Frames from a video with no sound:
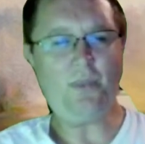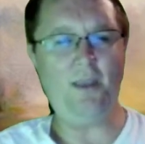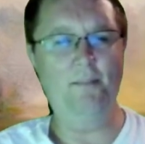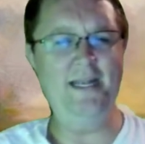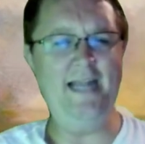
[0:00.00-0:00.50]

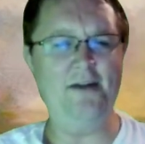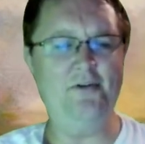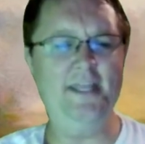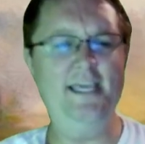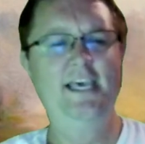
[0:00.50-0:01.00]
But not
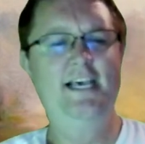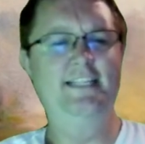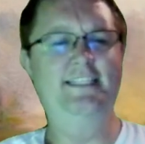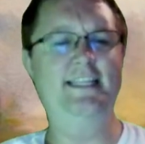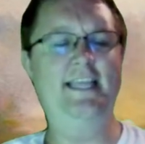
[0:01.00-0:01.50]
only
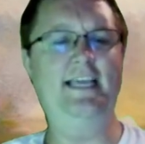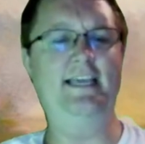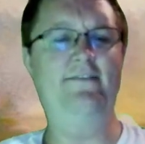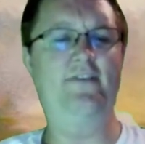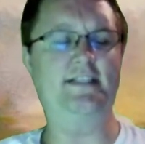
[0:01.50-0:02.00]
did they
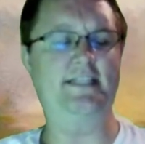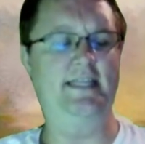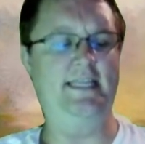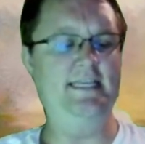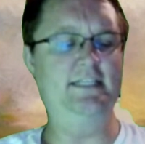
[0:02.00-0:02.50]
give us
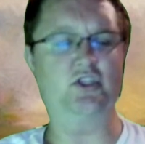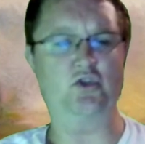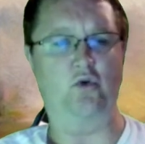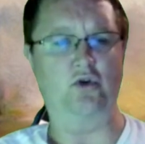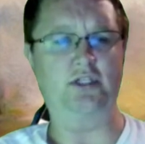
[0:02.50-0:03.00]
these
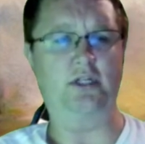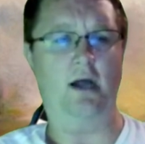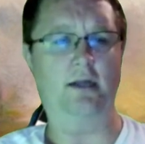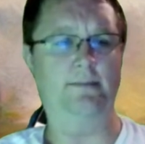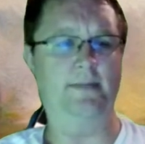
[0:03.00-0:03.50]
source
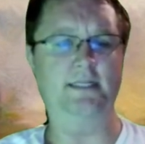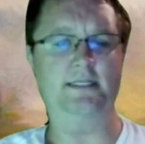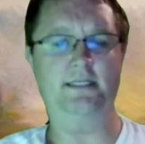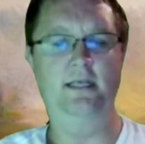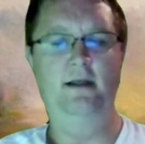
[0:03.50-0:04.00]

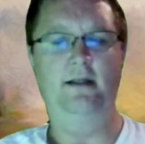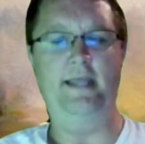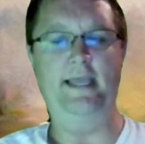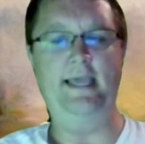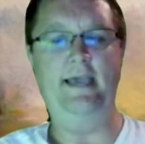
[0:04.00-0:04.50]
documents, they
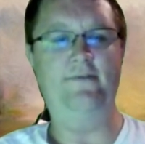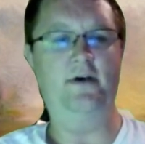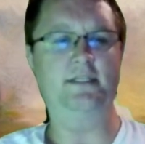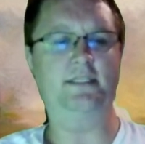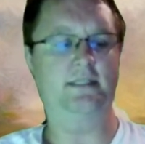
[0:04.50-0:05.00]
gave
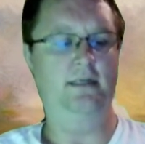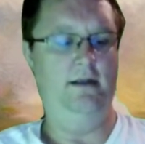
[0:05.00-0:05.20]
us